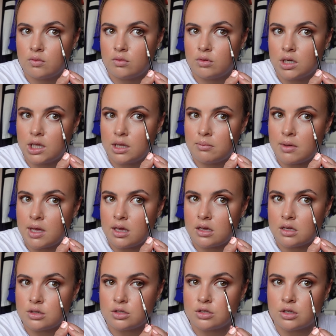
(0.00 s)
Really
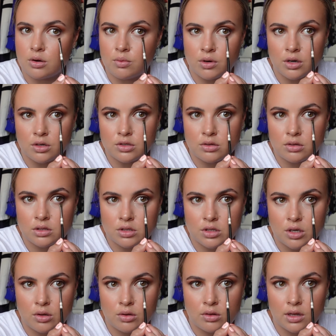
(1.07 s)
making sure we're not doing
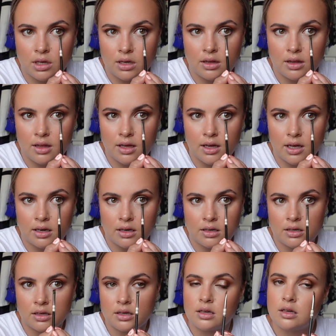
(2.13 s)
too thick a line.
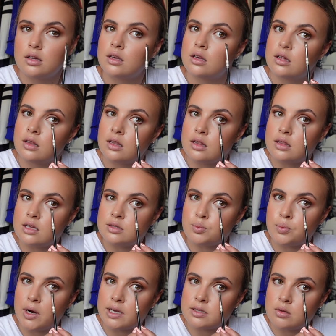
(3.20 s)
I think this
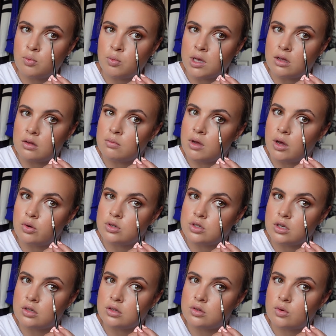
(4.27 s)
press and wiggle
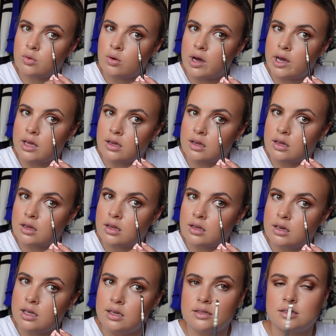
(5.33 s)
motion's quite
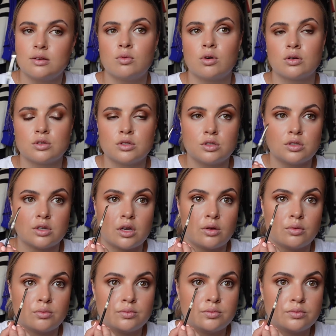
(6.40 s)
an easy one to
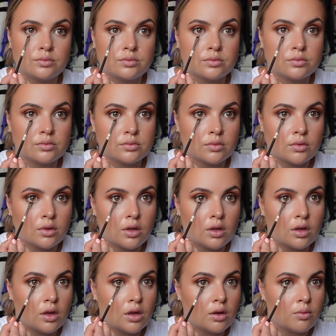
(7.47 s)
do.
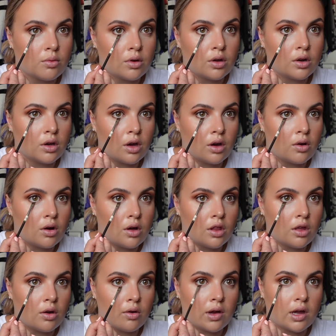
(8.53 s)
I'm going to go all
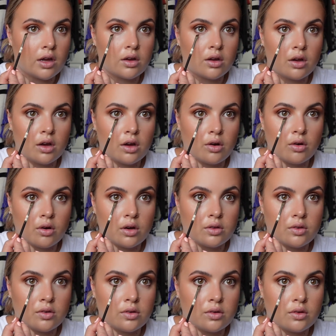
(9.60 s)
the way
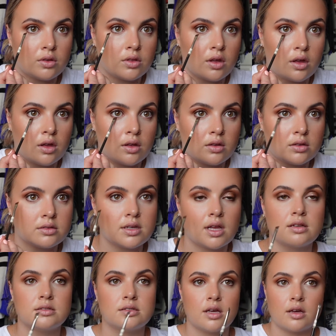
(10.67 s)
across to the
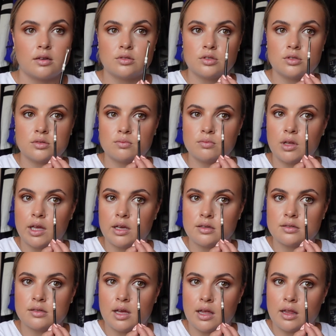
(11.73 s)
centre, just like
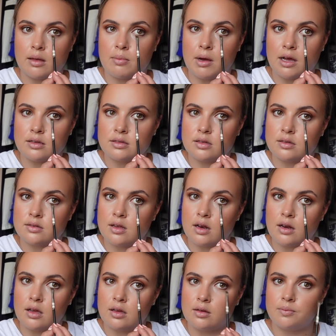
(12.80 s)
slightly past the
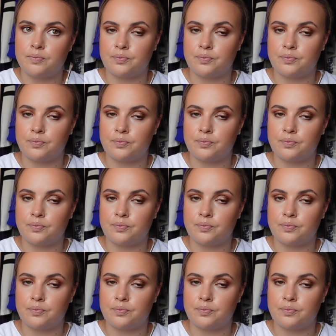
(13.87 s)
centre.